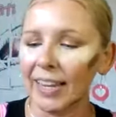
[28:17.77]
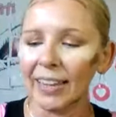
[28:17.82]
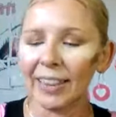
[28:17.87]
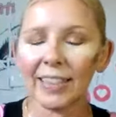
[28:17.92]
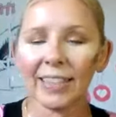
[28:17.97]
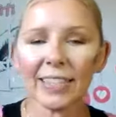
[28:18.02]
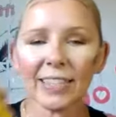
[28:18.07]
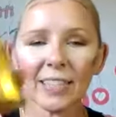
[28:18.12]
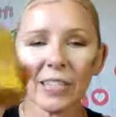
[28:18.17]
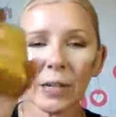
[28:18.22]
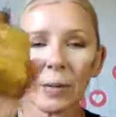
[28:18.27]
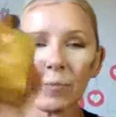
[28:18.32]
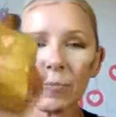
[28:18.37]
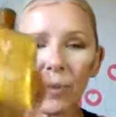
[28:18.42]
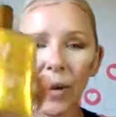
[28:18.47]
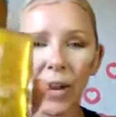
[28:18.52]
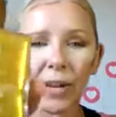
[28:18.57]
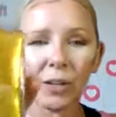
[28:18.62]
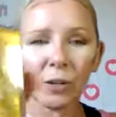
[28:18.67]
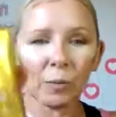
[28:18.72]
This is our
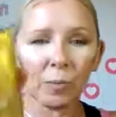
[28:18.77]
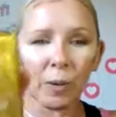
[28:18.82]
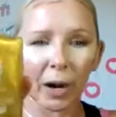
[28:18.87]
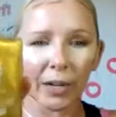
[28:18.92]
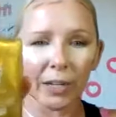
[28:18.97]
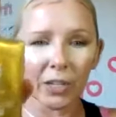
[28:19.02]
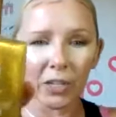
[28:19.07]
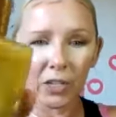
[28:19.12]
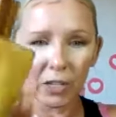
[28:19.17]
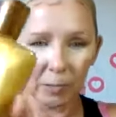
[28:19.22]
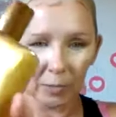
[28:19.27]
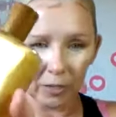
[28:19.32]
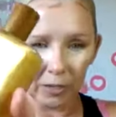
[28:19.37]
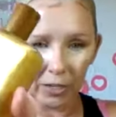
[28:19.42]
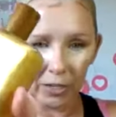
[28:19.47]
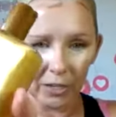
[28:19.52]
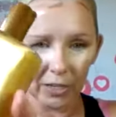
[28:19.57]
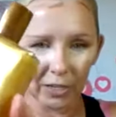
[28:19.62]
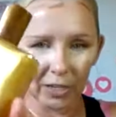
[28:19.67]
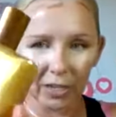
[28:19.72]
brand new body shimmer.